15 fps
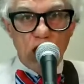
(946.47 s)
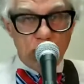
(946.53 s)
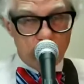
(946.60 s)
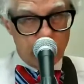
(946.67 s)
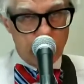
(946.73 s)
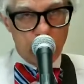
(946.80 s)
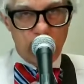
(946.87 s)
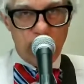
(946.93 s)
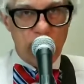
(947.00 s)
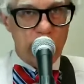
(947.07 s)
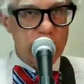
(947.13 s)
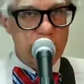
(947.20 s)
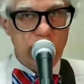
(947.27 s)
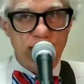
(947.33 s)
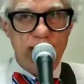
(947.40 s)
2
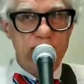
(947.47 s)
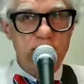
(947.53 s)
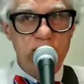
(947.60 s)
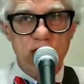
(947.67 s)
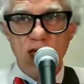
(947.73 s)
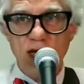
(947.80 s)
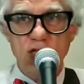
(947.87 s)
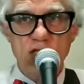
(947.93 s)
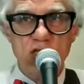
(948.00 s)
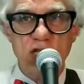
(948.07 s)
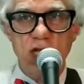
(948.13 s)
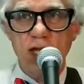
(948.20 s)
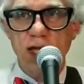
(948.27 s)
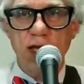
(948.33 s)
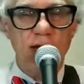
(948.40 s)
cans less than a
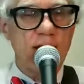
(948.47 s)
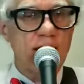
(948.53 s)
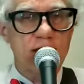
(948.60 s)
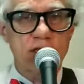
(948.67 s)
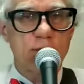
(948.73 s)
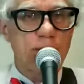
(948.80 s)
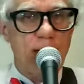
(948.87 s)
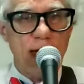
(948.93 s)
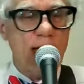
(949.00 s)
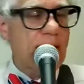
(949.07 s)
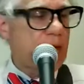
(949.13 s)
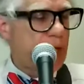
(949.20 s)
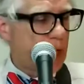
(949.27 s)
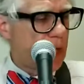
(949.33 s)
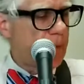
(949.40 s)

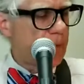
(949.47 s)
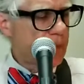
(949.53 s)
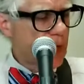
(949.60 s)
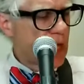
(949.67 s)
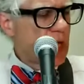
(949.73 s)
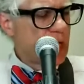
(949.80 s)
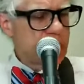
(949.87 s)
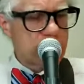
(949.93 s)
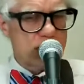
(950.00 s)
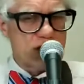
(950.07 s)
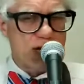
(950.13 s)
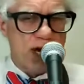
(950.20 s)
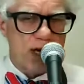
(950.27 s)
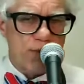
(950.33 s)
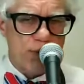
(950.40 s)
6-pack. She's
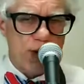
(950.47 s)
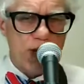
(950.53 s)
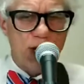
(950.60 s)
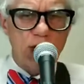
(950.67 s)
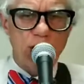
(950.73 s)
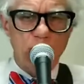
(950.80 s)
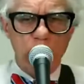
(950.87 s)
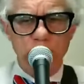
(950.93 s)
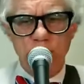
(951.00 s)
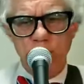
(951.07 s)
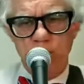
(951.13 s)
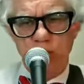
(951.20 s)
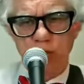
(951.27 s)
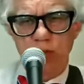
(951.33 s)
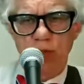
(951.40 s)
not playing with
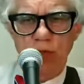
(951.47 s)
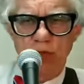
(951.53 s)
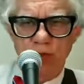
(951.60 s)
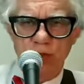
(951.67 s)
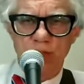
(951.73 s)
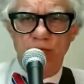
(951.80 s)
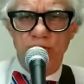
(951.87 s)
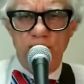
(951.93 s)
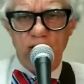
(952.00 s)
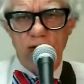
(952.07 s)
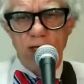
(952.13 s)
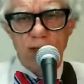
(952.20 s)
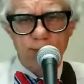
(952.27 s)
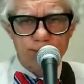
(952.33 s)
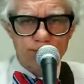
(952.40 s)
the full deck.
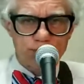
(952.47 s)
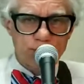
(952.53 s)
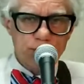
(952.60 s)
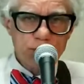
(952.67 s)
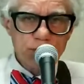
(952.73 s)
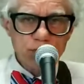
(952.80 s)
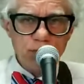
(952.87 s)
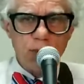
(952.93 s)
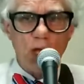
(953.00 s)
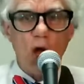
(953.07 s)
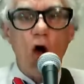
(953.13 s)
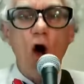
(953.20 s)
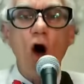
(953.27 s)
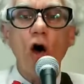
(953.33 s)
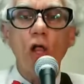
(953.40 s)

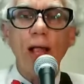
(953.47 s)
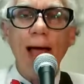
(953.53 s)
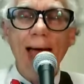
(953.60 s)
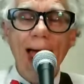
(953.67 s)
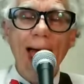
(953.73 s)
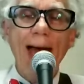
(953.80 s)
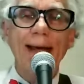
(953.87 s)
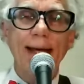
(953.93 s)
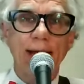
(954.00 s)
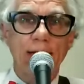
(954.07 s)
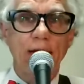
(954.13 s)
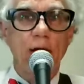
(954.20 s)
All hat and